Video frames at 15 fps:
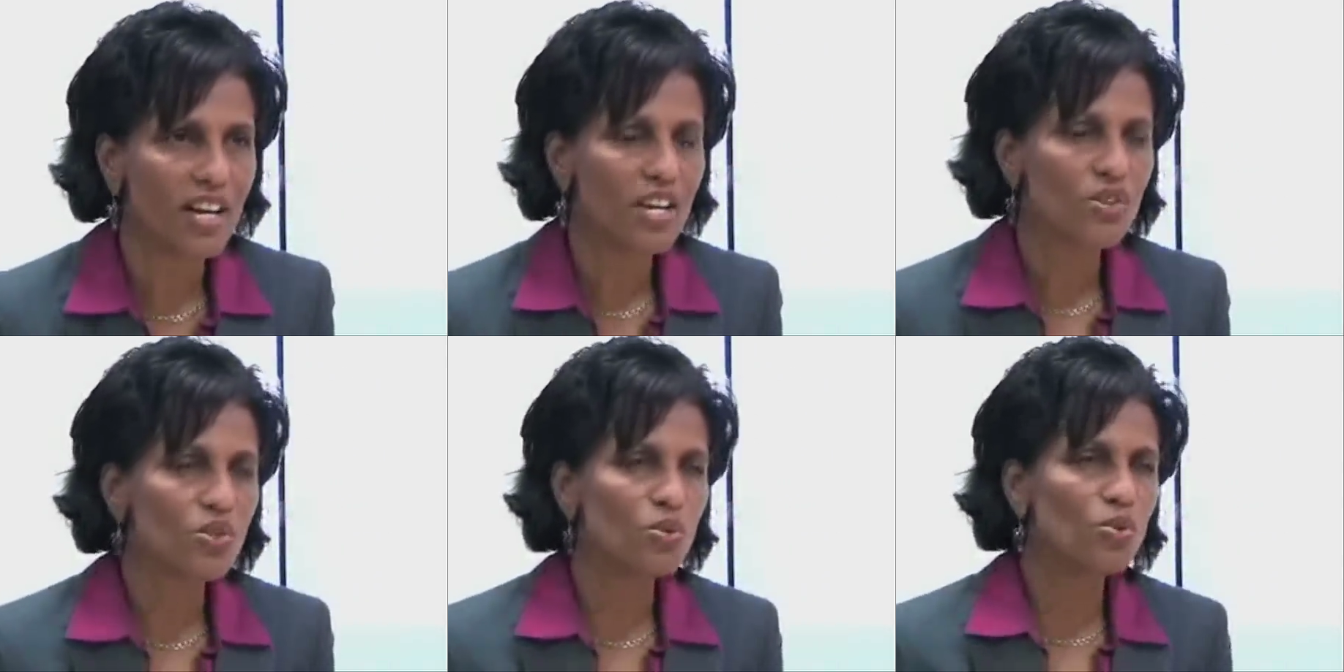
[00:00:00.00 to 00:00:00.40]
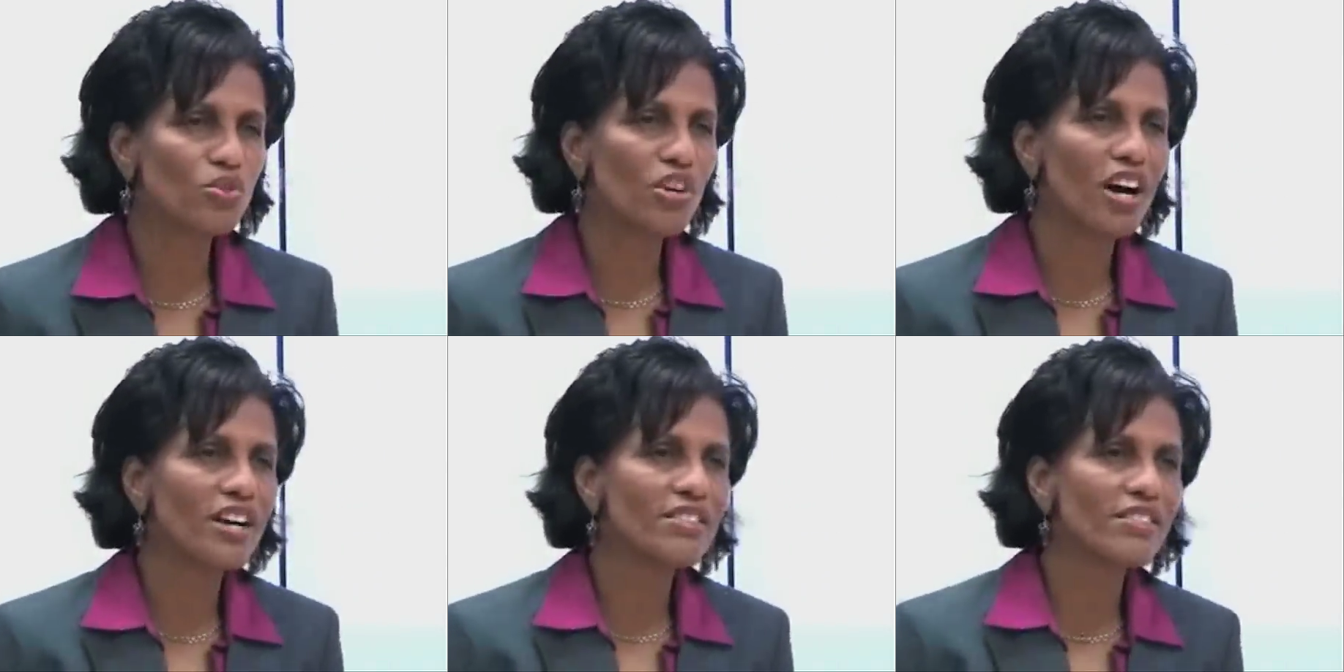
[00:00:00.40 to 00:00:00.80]
So
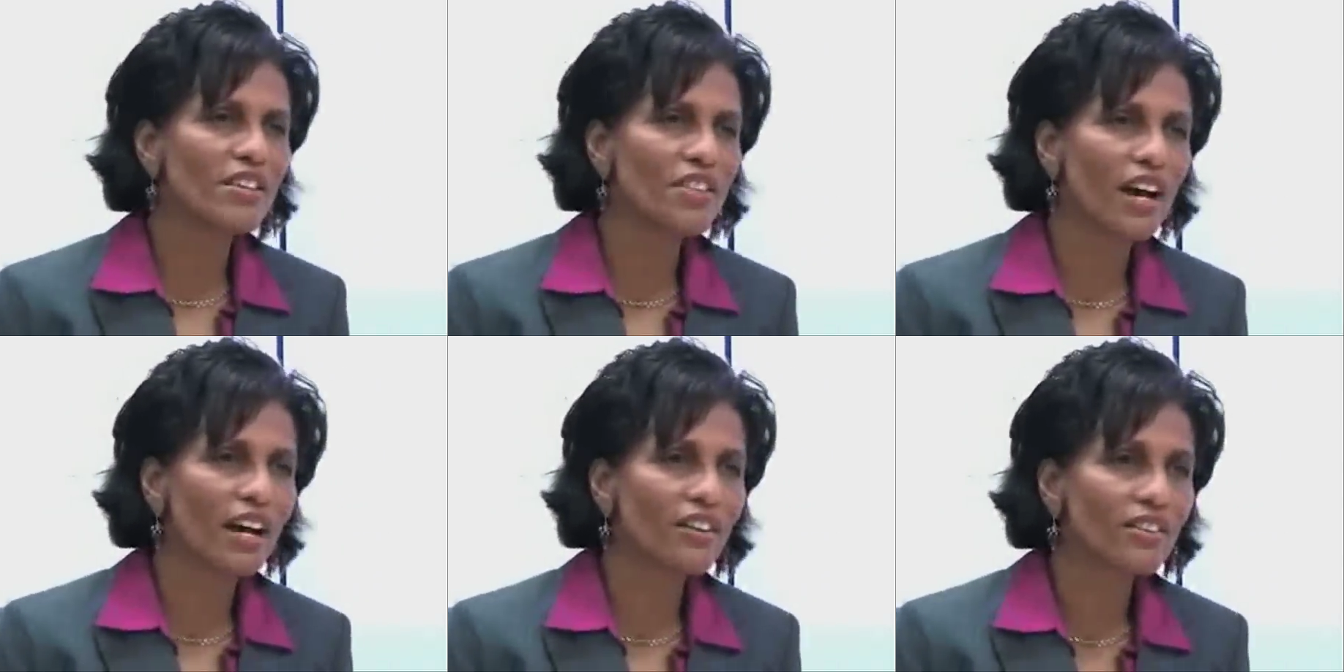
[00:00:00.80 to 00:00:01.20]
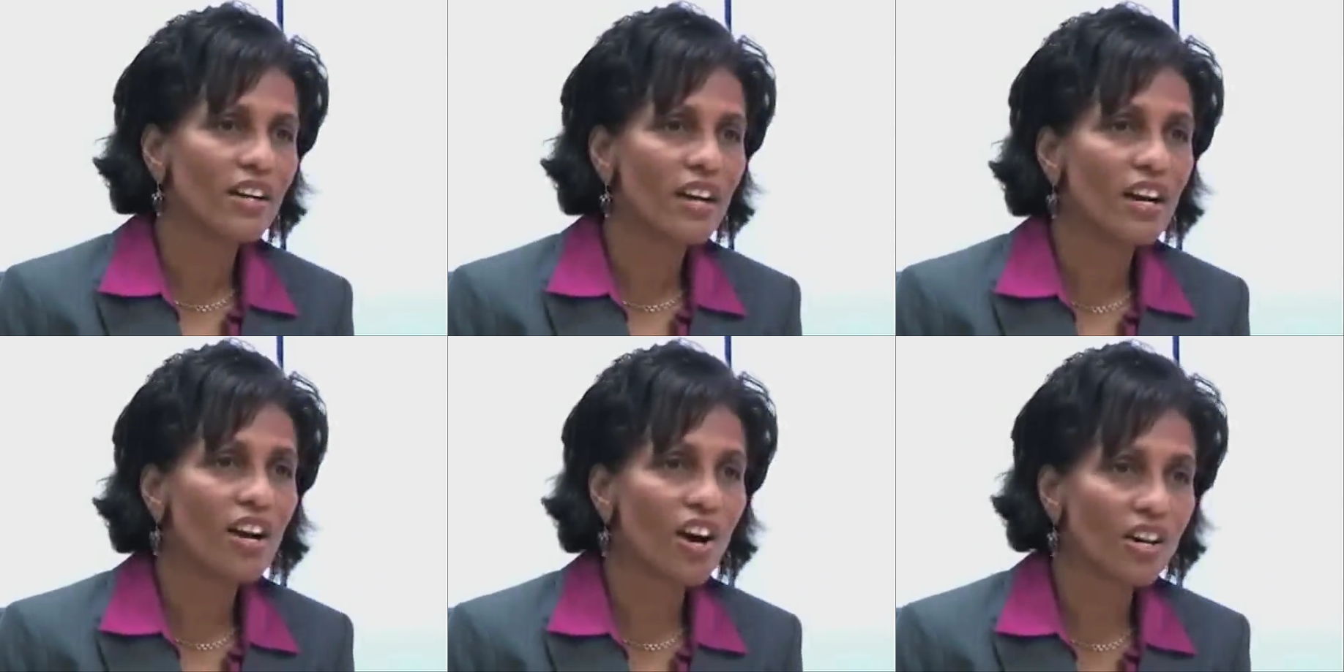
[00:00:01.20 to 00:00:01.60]
to answer that,
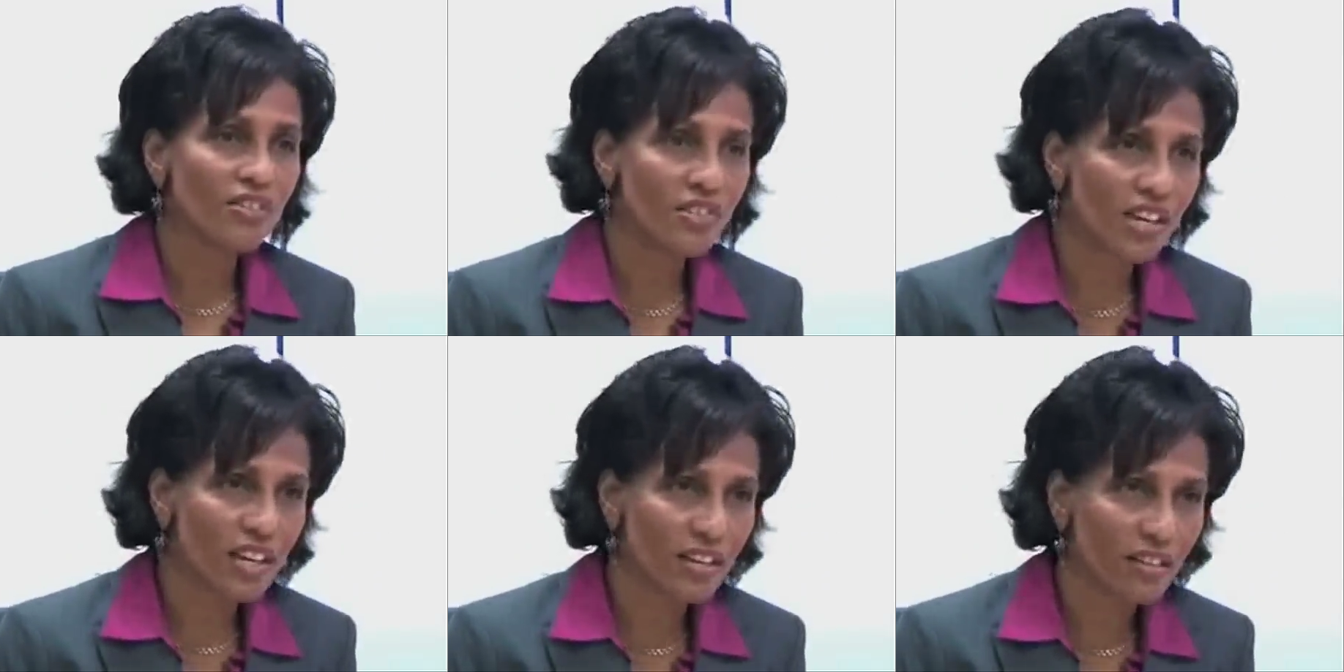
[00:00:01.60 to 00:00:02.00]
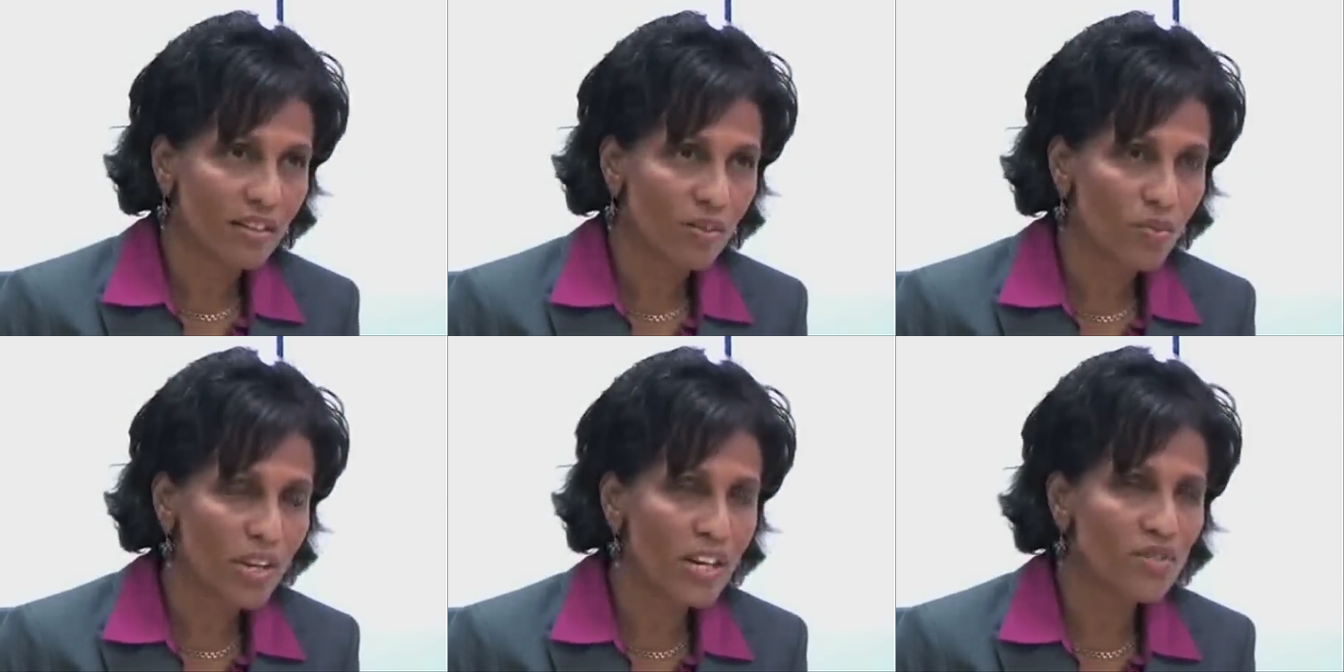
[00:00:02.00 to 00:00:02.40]
last year
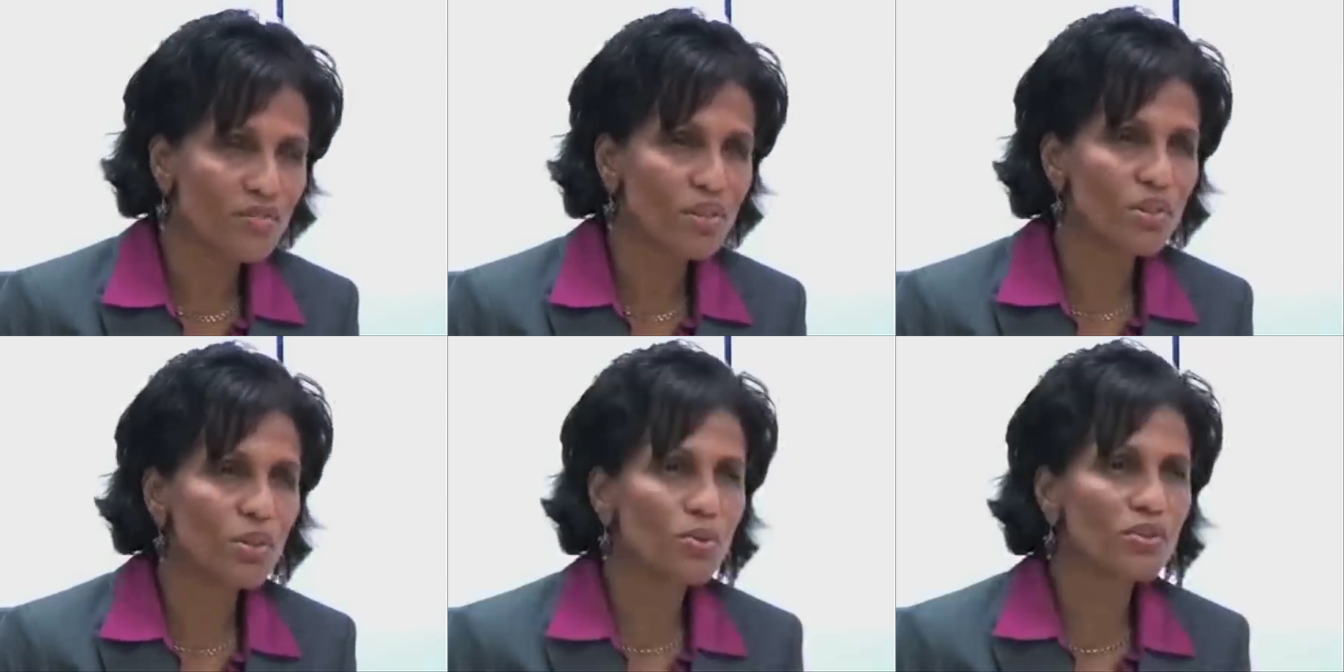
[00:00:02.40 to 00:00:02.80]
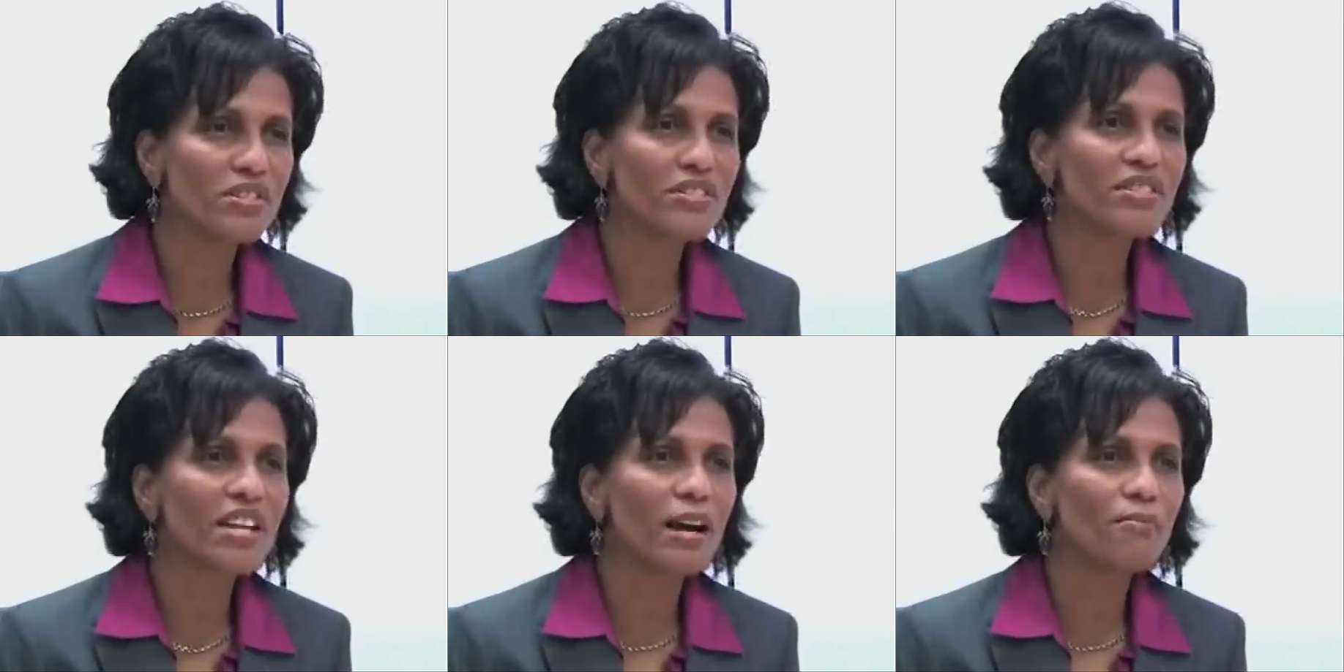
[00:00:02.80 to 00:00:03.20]
we introduced the
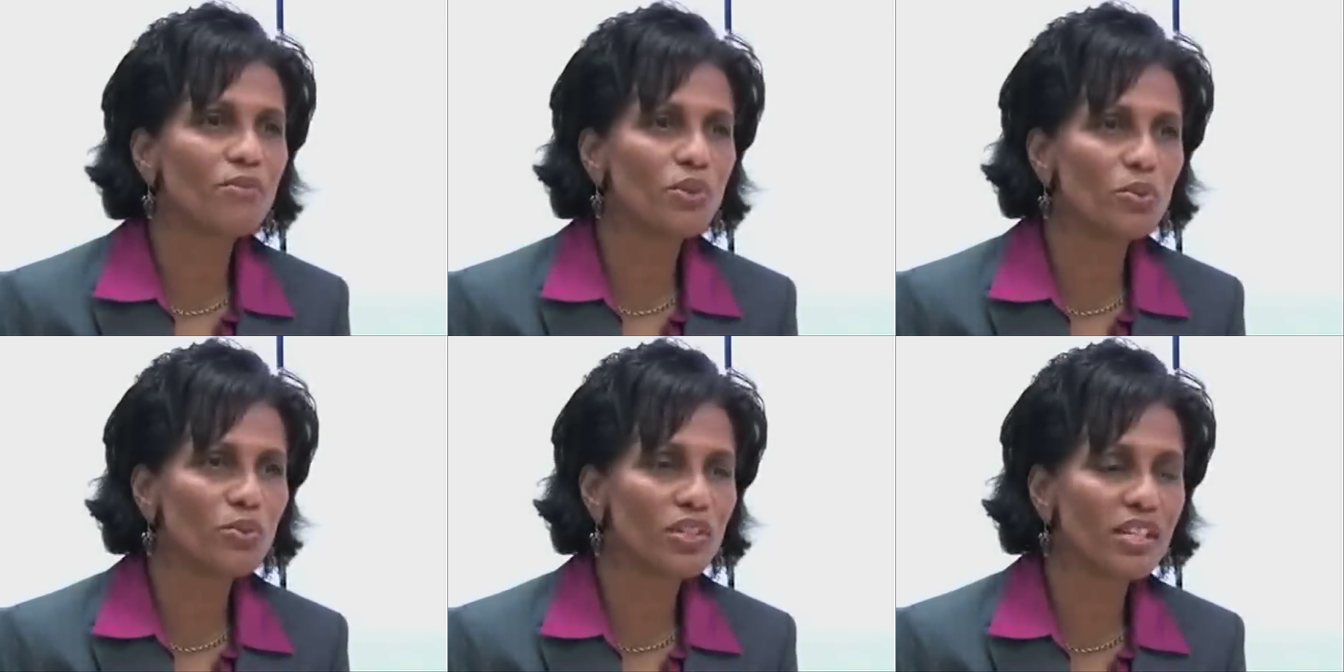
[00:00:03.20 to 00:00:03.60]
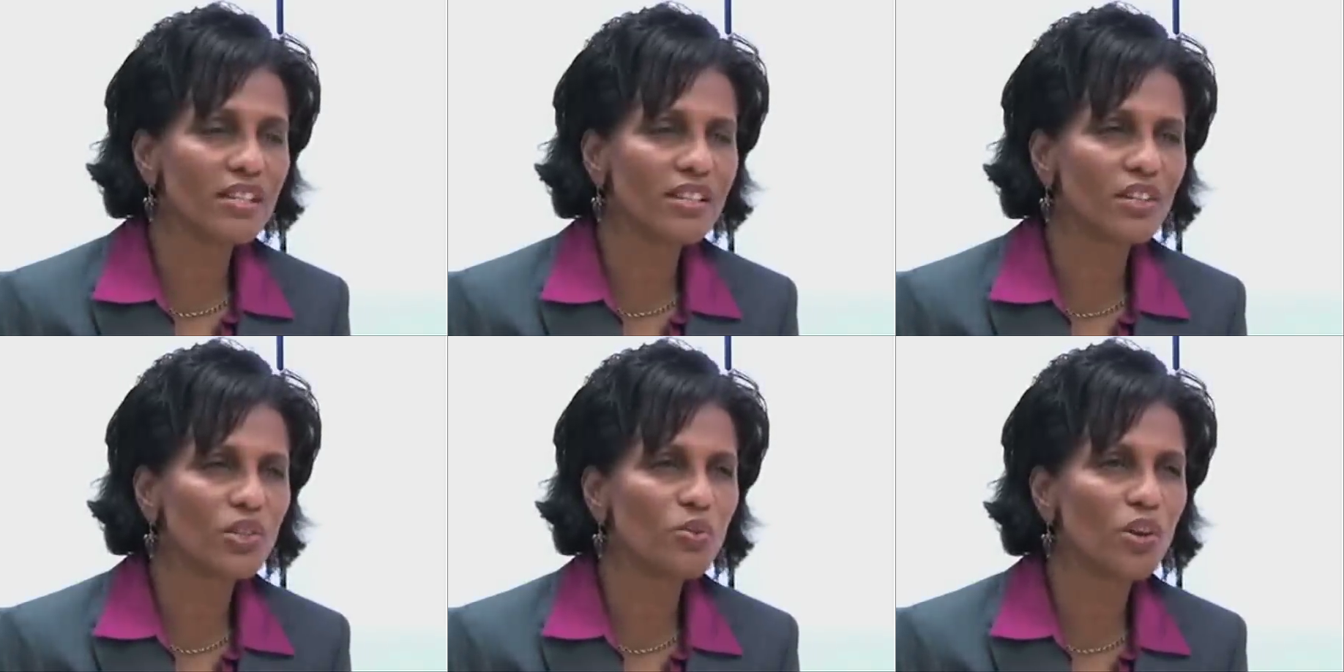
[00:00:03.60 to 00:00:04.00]
stamp duty
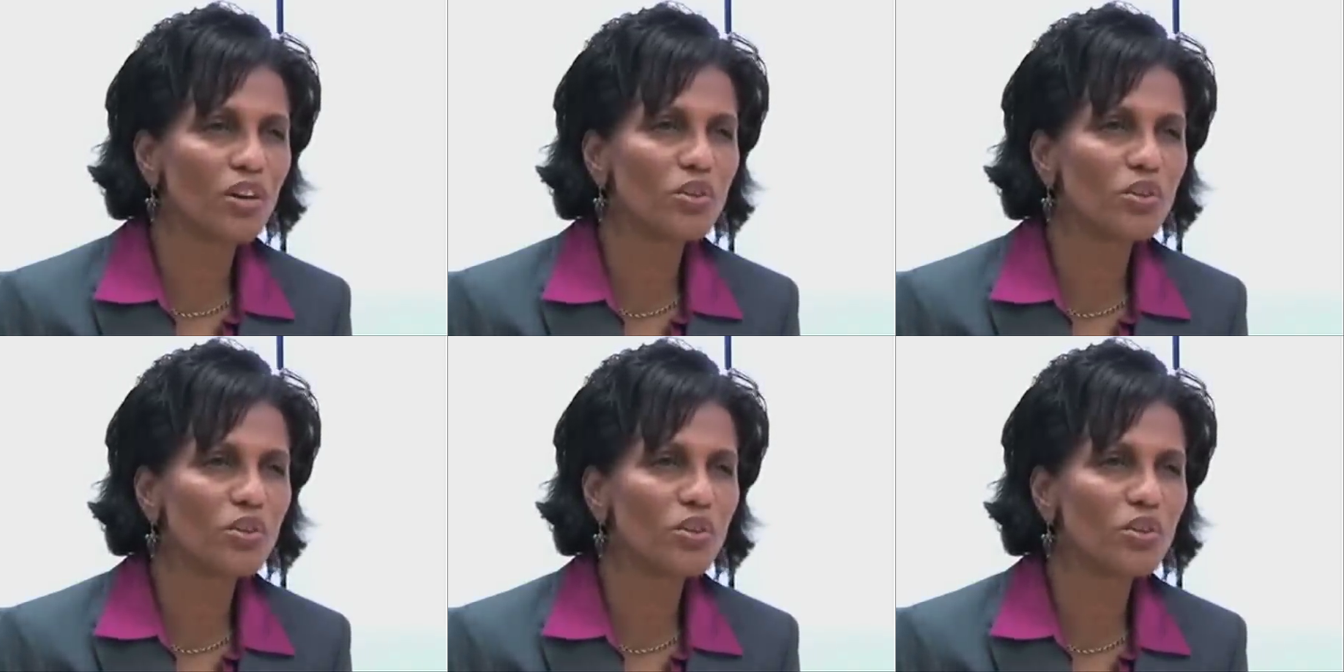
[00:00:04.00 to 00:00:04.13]
that you